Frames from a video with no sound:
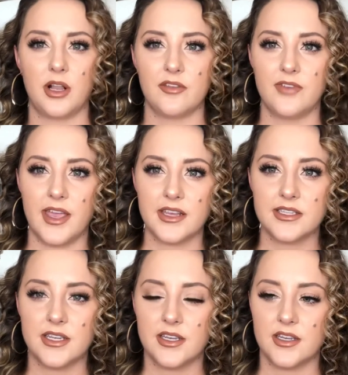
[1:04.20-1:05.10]
effect,
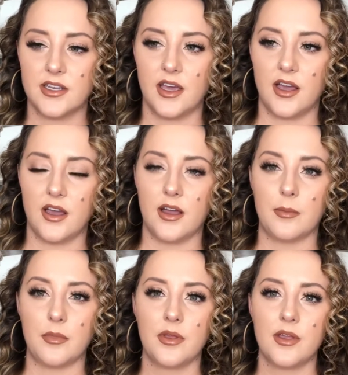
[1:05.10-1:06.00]

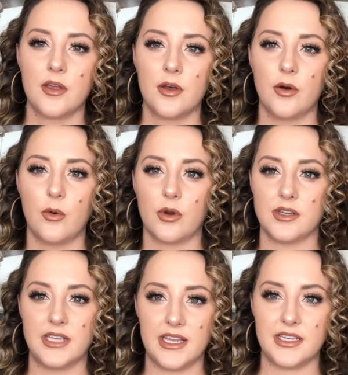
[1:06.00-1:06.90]
or
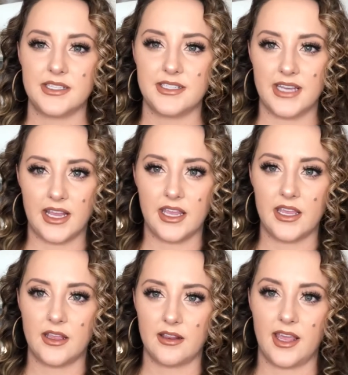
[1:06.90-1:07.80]
debt
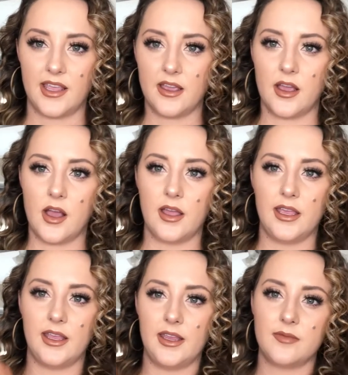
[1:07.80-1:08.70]
stacking, like
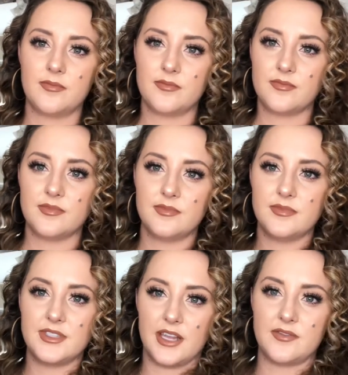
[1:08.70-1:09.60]
a
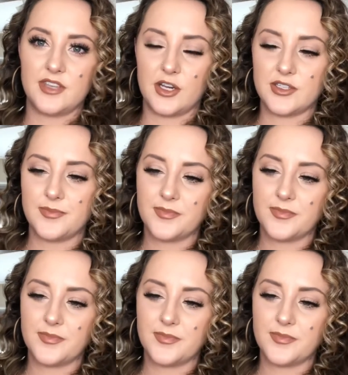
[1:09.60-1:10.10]
set of stairs.